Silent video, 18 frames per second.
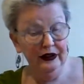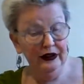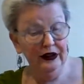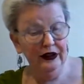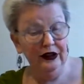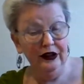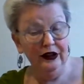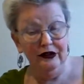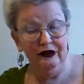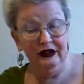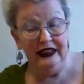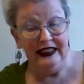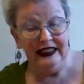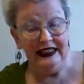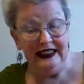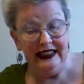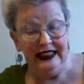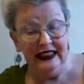You don't really
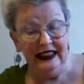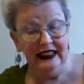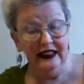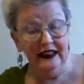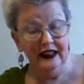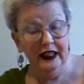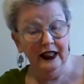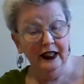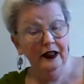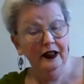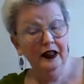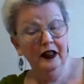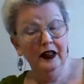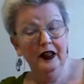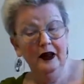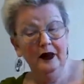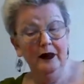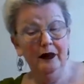see it yet.
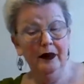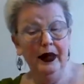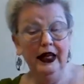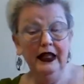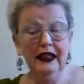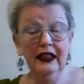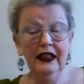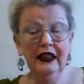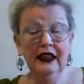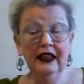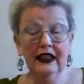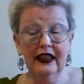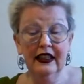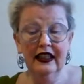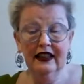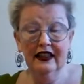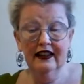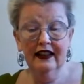But
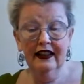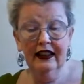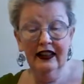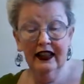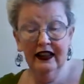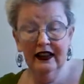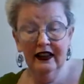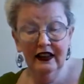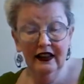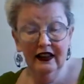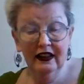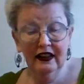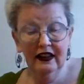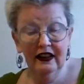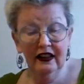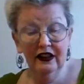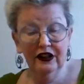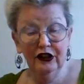they say,
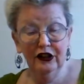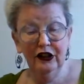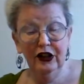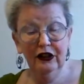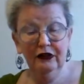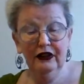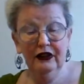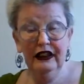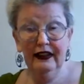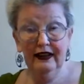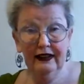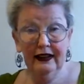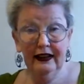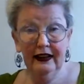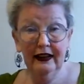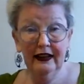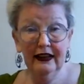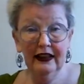you don't really
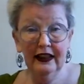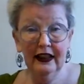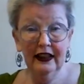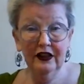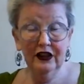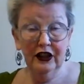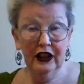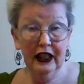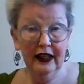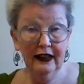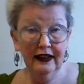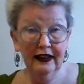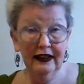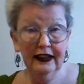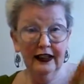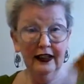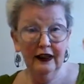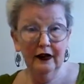see it yet. You can't
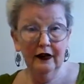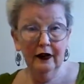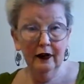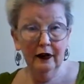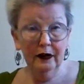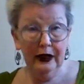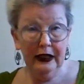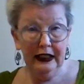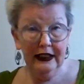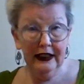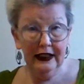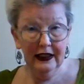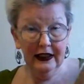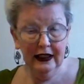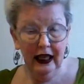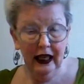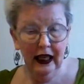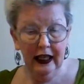see it. But it's
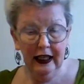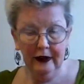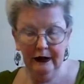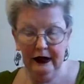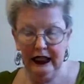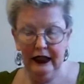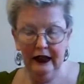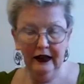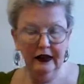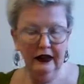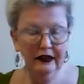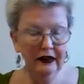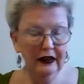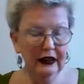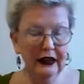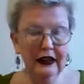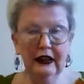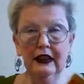time now.
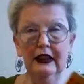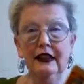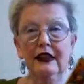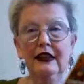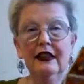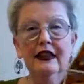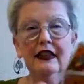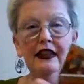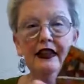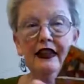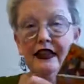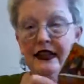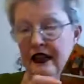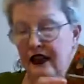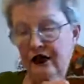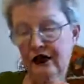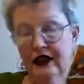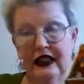See, this
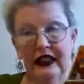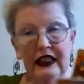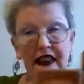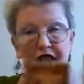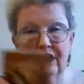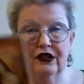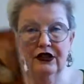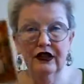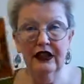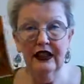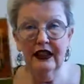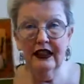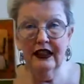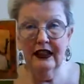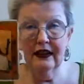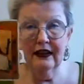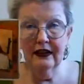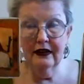is really
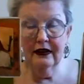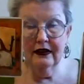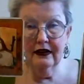interesting.